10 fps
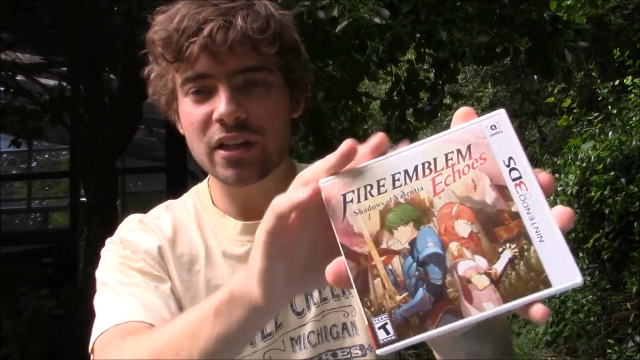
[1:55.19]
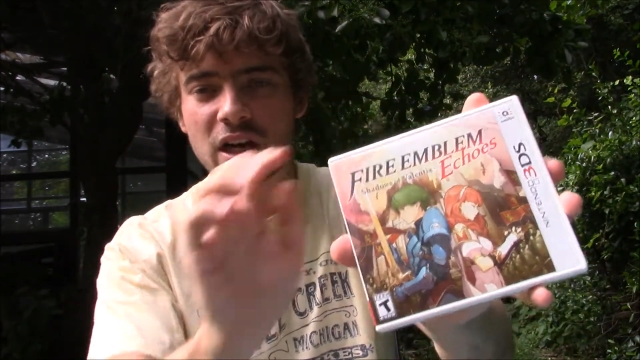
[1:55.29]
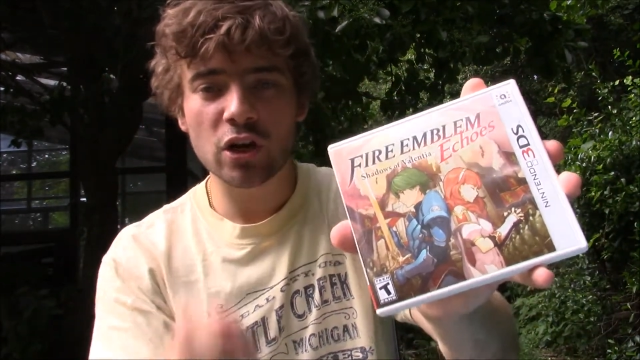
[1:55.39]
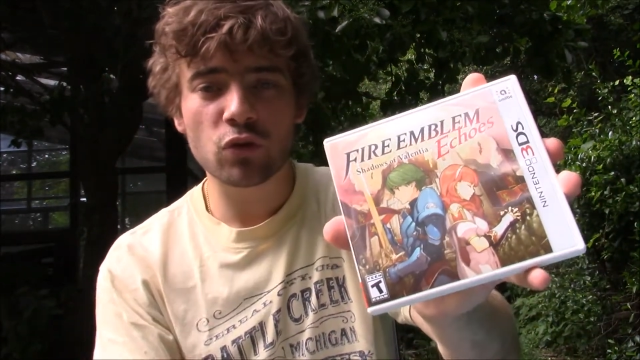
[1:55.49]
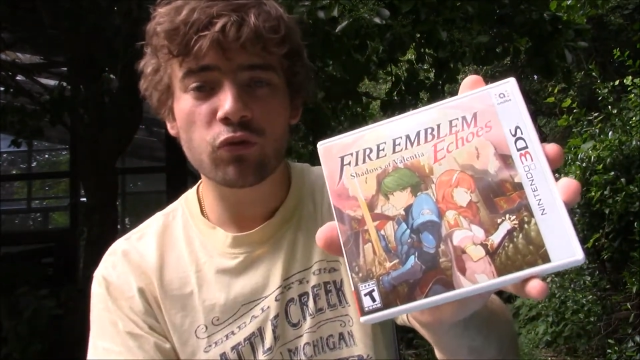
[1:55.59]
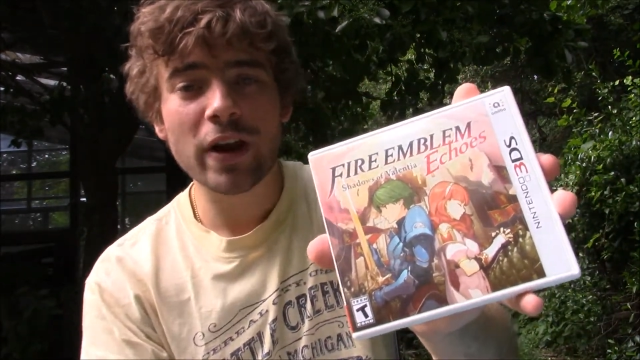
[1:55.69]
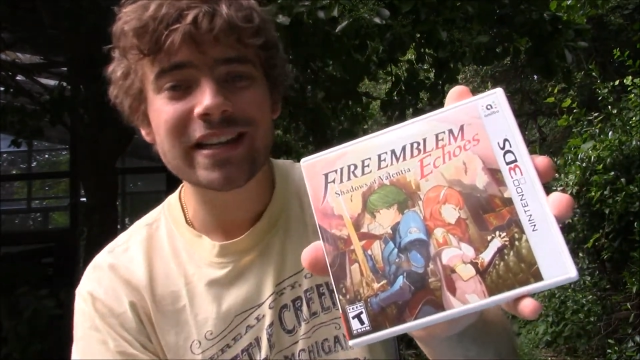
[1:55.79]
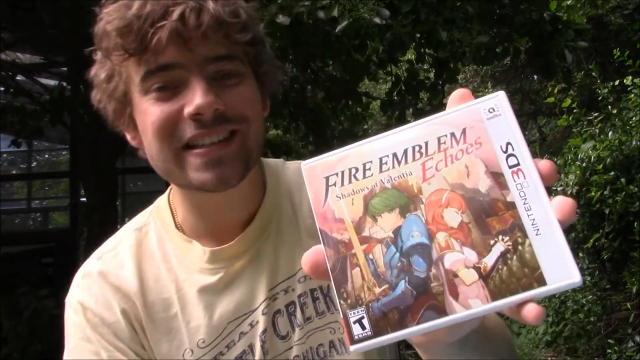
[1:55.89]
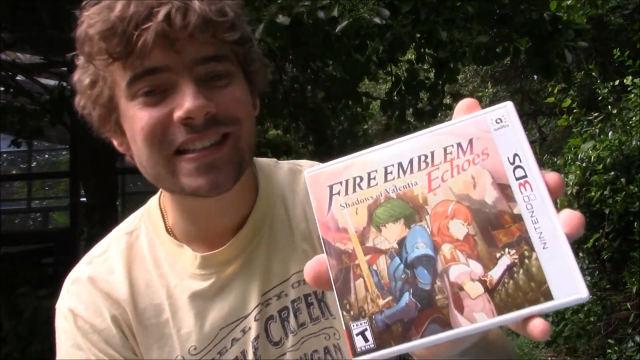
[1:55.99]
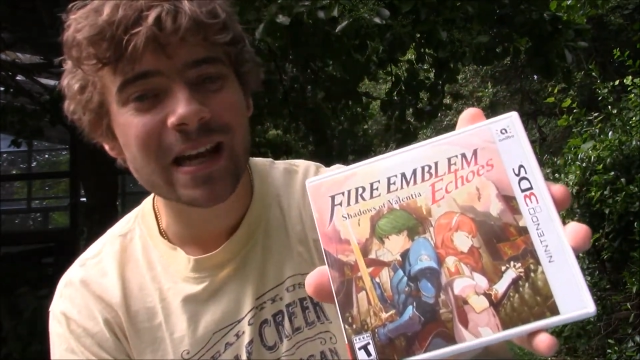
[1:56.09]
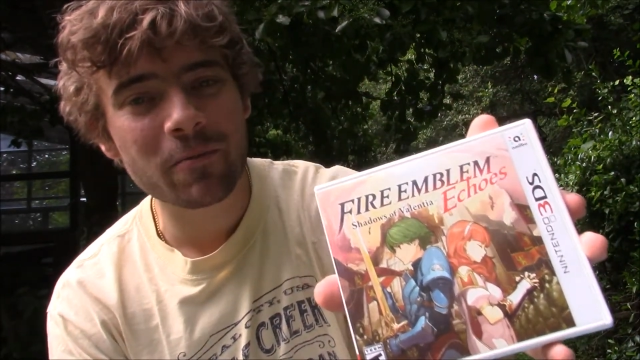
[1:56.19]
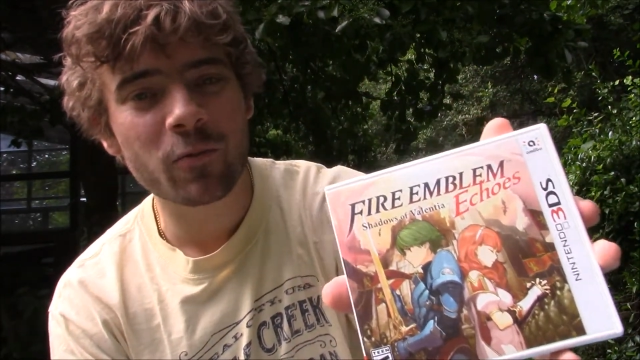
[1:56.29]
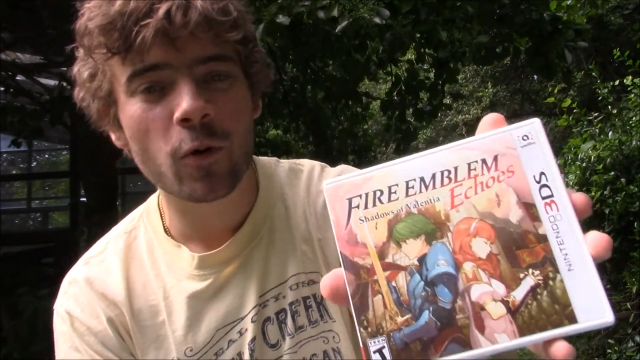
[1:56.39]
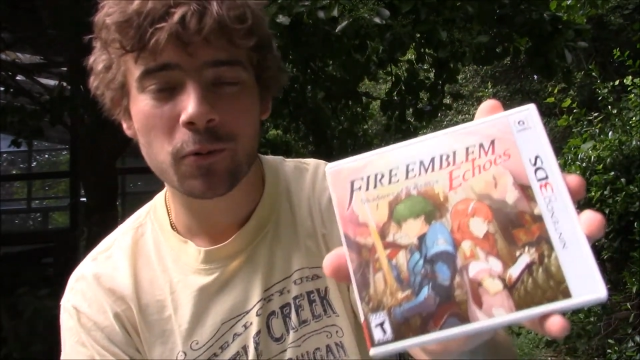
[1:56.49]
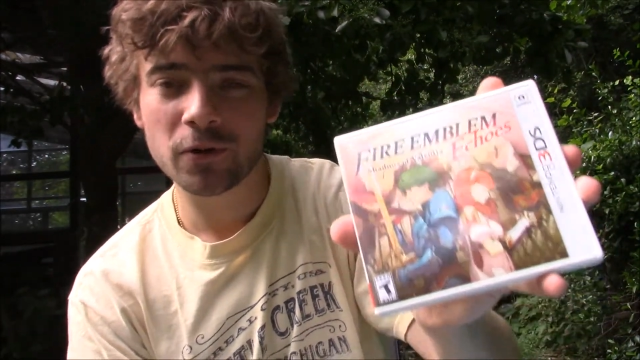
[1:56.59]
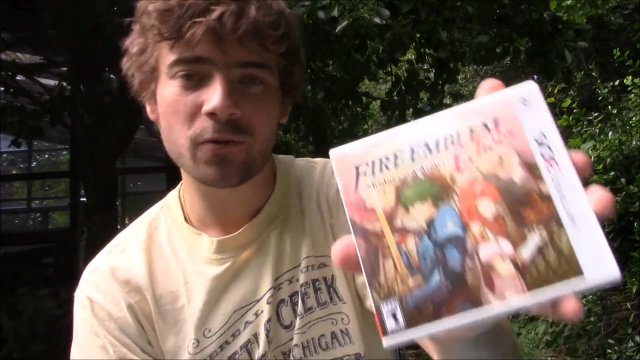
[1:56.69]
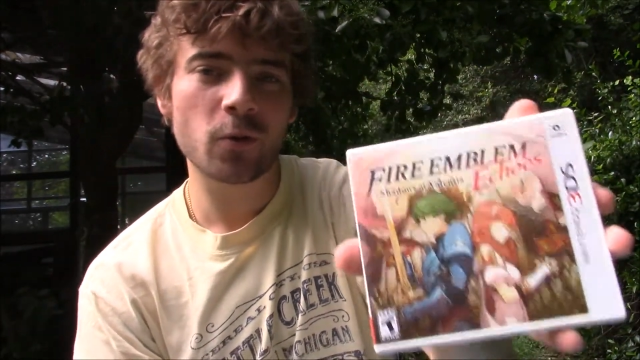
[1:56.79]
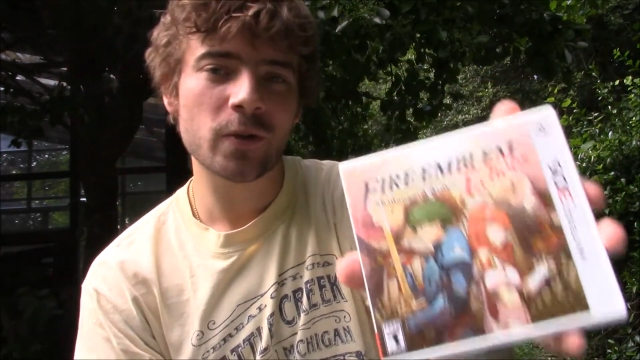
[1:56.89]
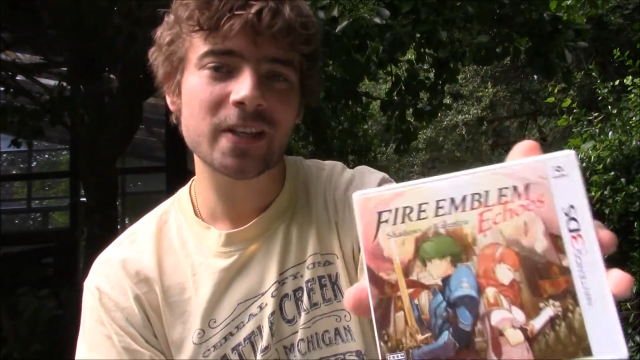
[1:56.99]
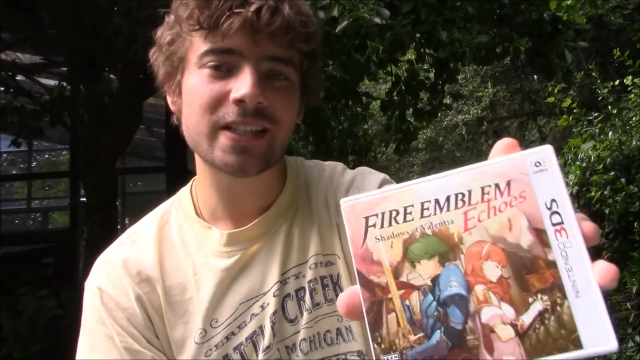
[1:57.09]
a great step forward
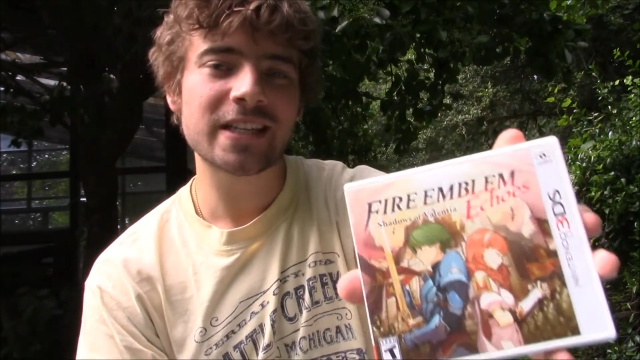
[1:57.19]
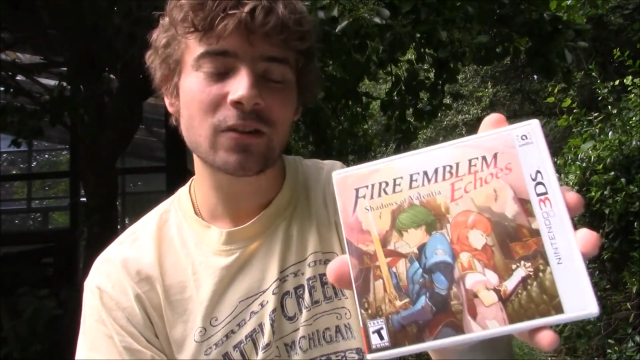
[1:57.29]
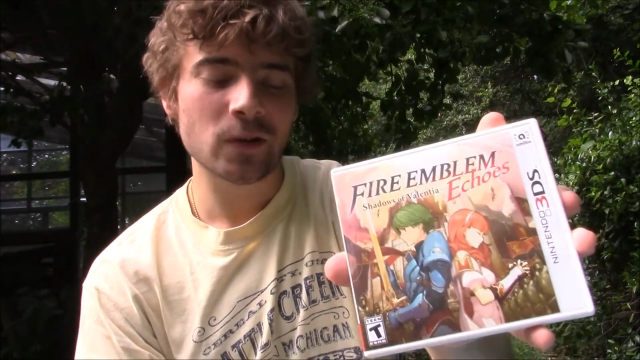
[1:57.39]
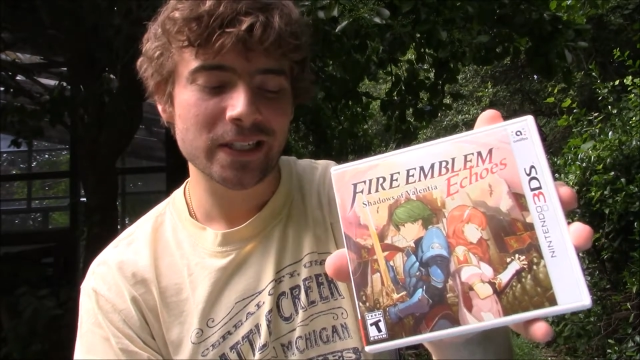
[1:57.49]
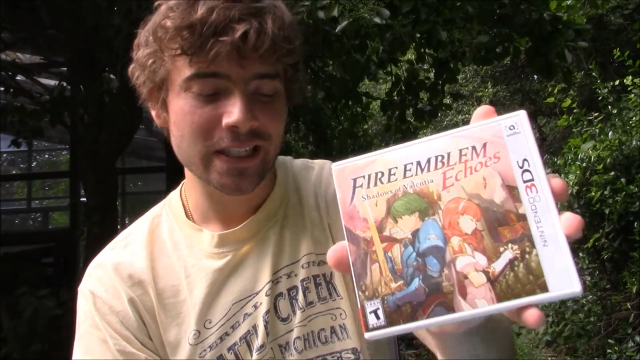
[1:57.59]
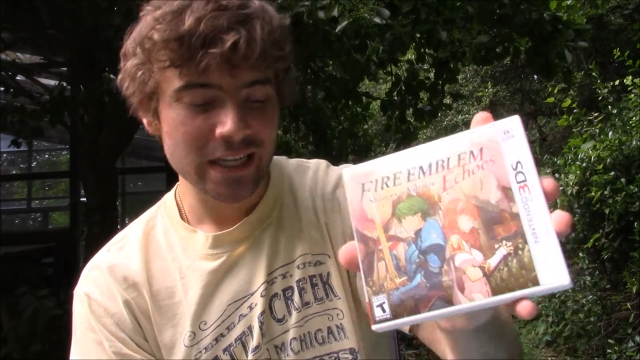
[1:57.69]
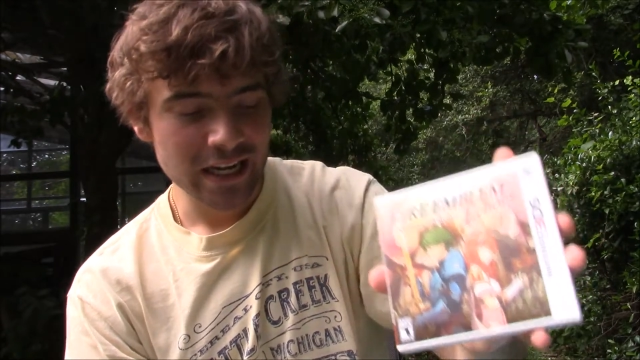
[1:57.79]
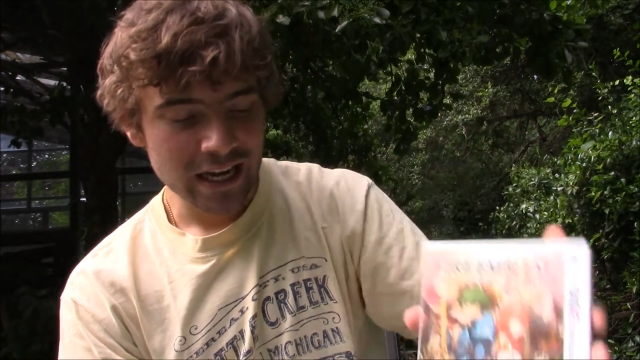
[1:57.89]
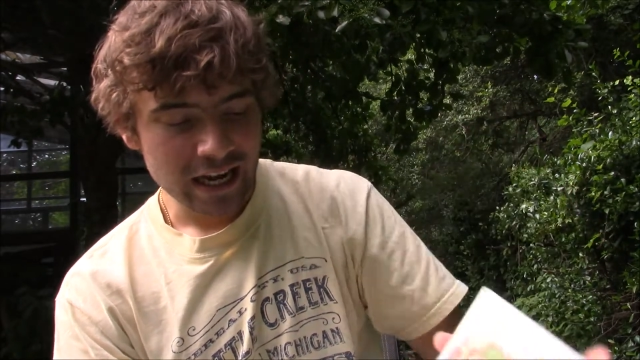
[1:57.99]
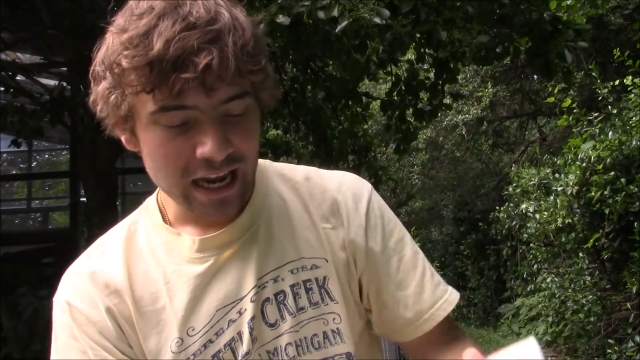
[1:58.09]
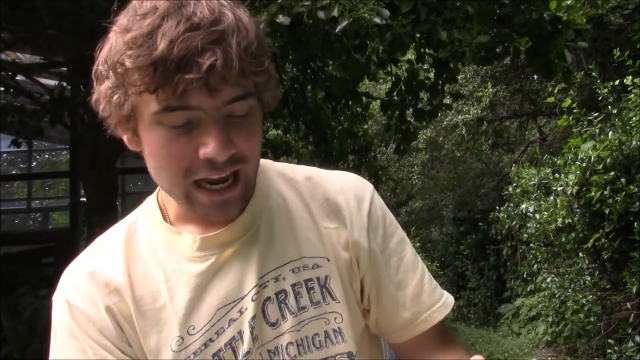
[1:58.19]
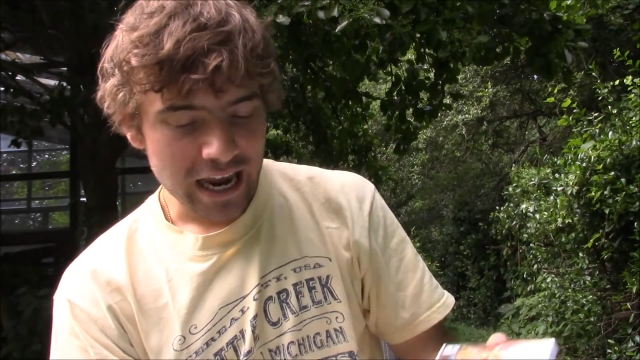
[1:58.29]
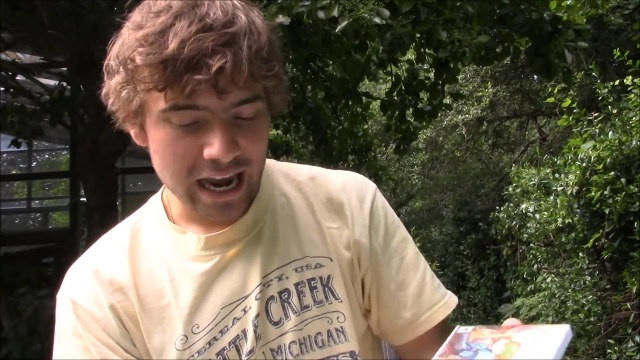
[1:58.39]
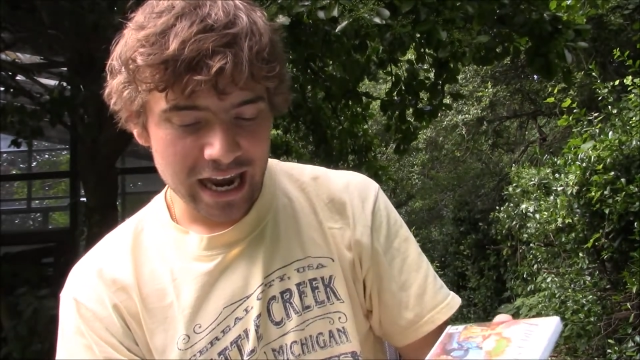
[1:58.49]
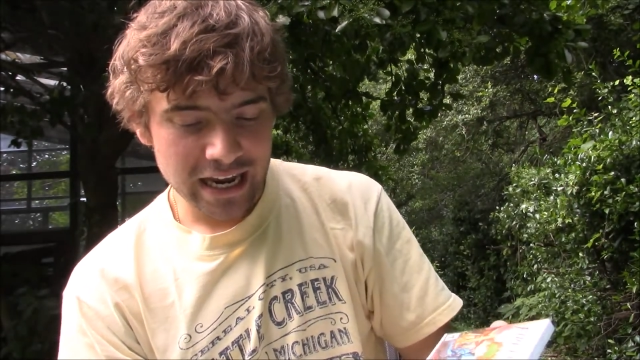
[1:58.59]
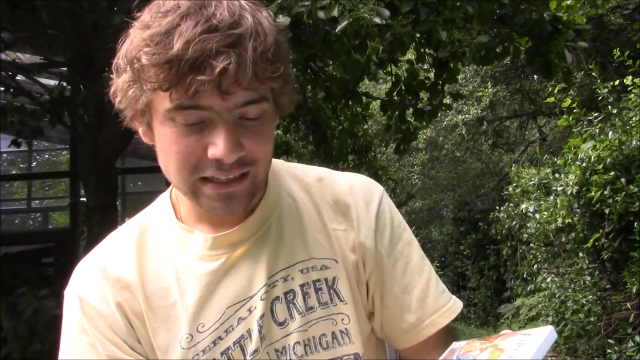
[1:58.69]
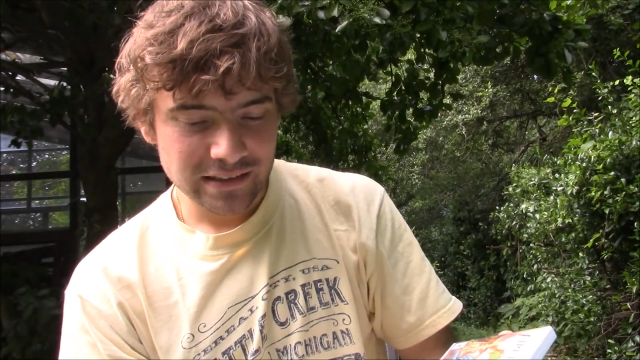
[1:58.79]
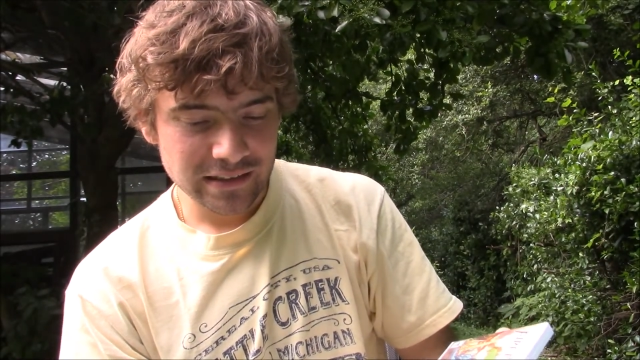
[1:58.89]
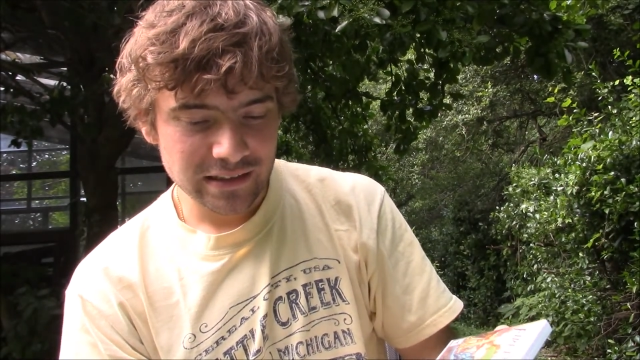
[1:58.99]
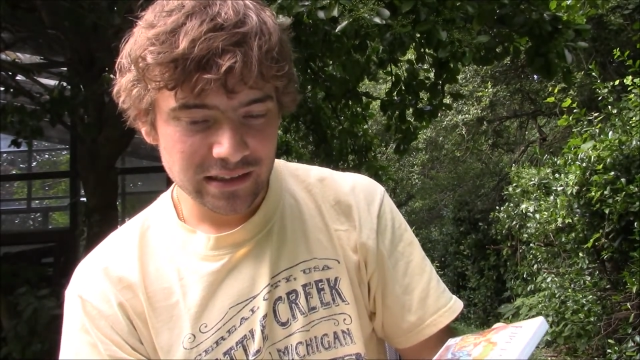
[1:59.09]
for this series. And